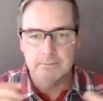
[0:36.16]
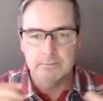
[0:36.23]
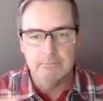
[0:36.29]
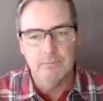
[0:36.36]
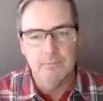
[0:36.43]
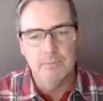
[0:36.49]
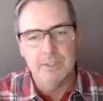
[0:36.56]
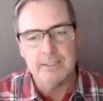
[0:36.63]

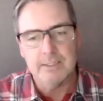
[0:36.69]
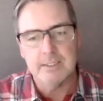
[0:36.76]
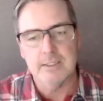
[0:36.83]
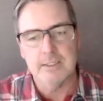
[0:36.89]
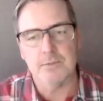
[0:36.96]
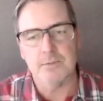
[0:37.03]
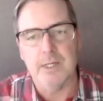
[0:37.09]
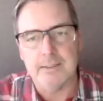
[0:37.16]
this is
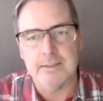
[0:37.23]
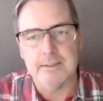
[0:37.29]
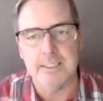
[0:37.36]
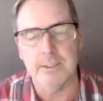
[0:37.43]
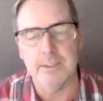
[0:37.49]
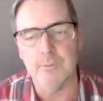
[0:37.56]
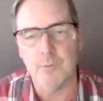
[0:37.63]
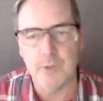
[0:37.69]
what Tim
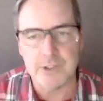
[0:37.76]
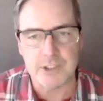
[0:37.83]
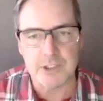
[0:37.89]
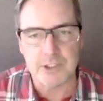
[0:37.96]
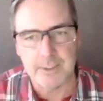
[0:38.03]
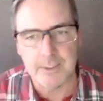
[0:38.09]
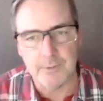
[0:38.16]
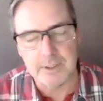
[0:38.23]
wishes he
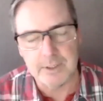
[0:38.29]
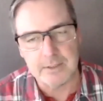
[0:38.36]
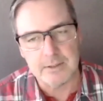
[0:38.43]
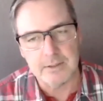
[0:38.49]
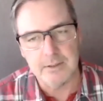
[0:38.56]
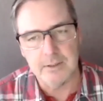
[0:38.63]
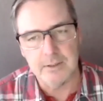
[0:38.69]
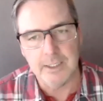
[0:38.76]

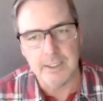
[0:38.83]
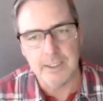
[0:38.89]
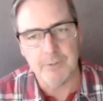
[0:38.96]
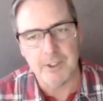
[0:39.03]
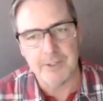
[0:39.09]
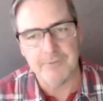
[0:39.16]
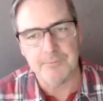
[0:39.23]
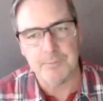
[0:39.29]
would have
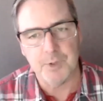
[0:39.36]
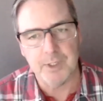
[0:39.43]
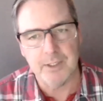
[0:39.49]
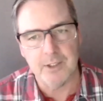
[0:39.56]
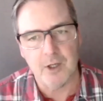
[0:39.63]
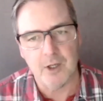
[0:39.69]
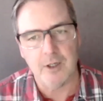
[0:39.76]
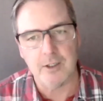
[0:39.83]
put in the
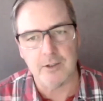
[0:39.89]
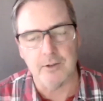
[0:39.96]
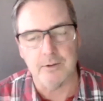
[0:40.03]
article.